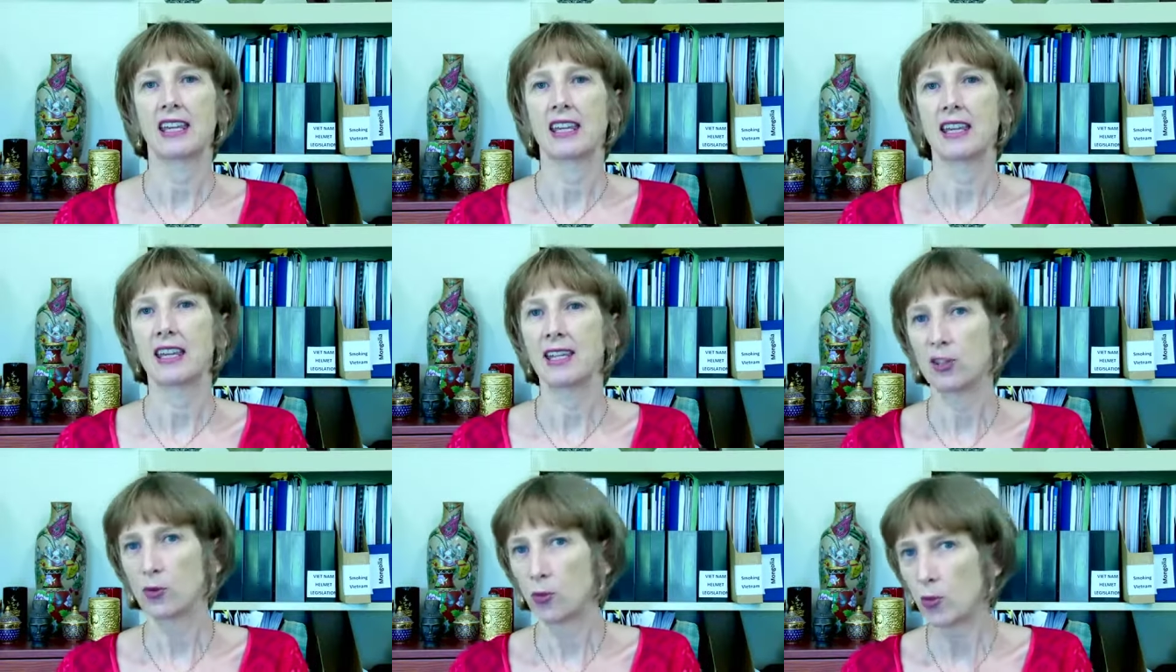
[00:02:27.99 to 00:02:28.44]

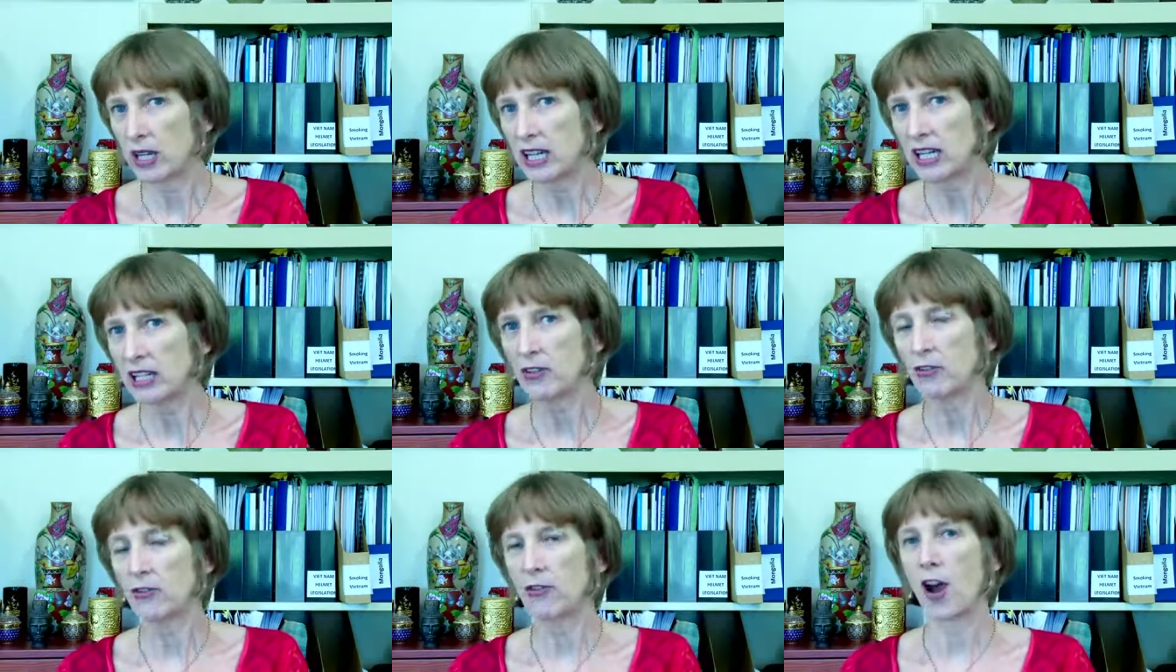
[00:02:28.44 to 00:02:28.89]
as we
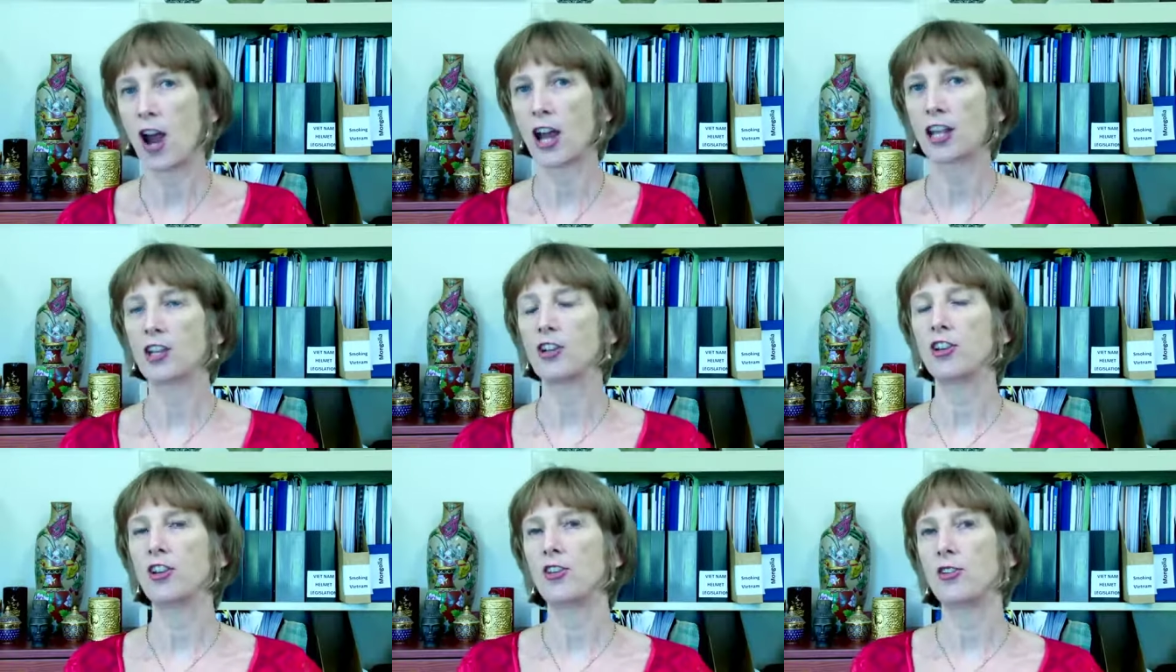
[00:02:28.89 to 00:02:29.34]

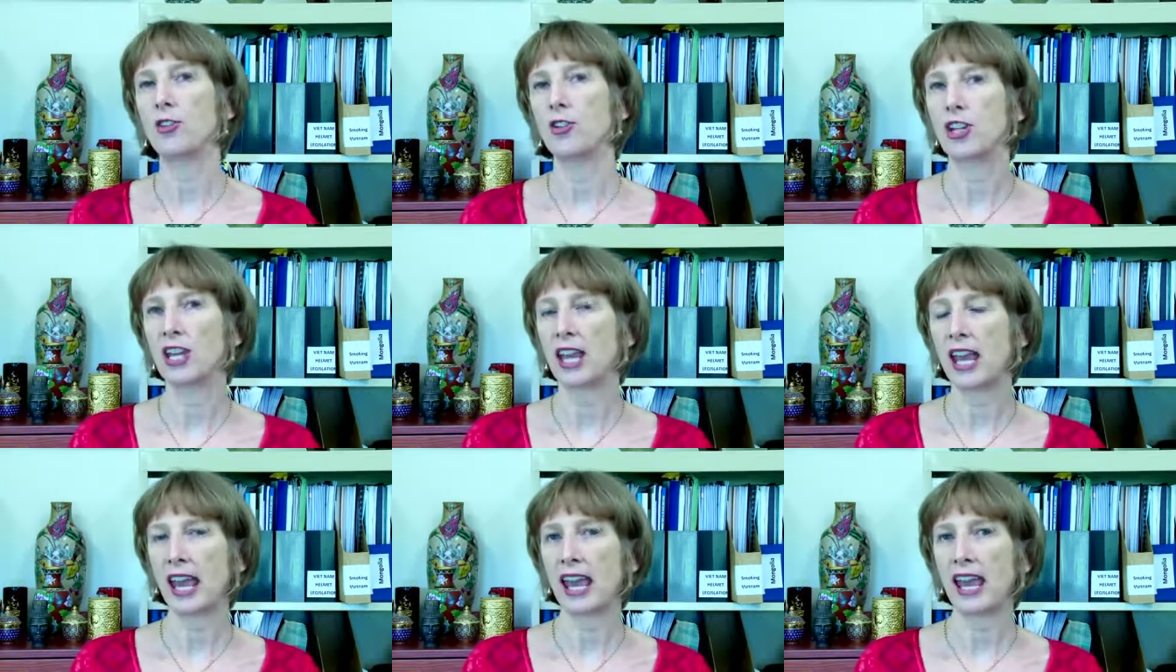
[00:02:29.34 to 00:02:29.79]
define
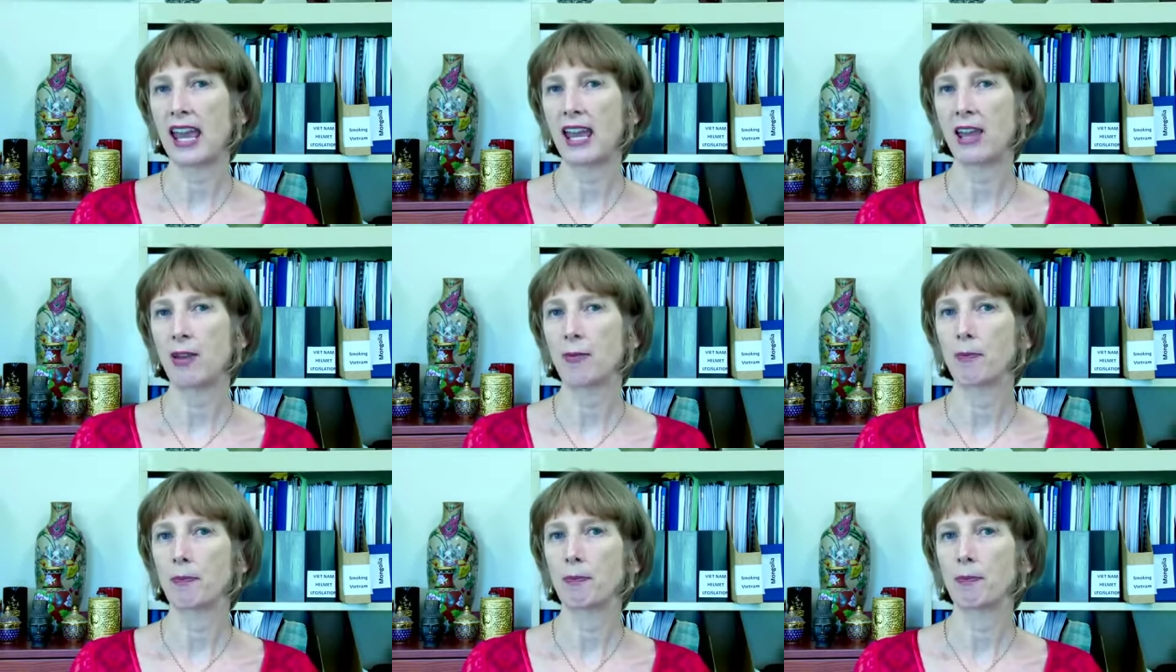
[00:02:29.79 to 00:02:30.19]
cued care.